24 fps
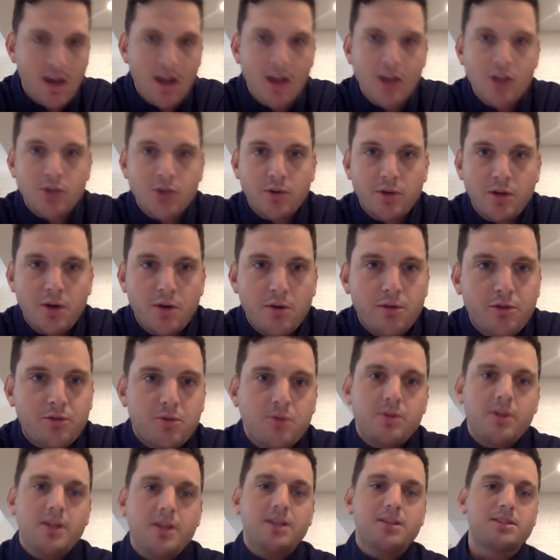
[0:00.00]
So I know through
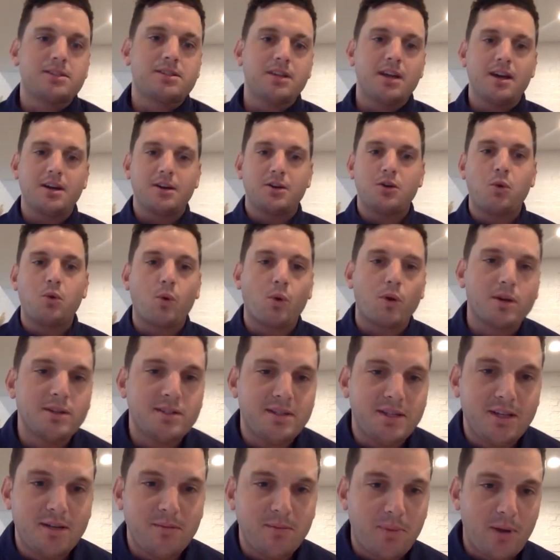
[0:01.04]
this uh,
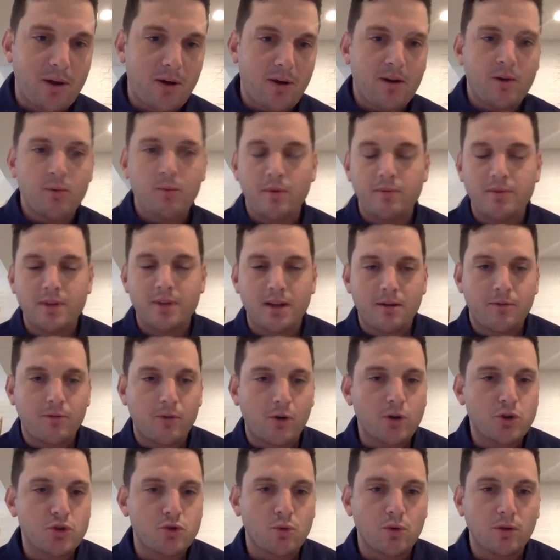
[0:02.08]
quarantine period, we've done a
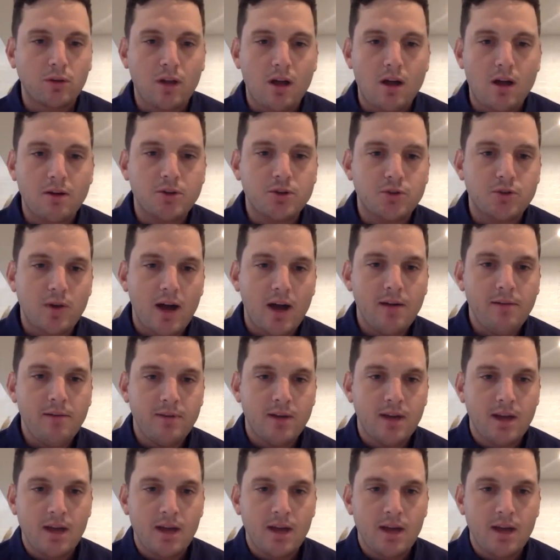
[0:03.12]
virtual long drive,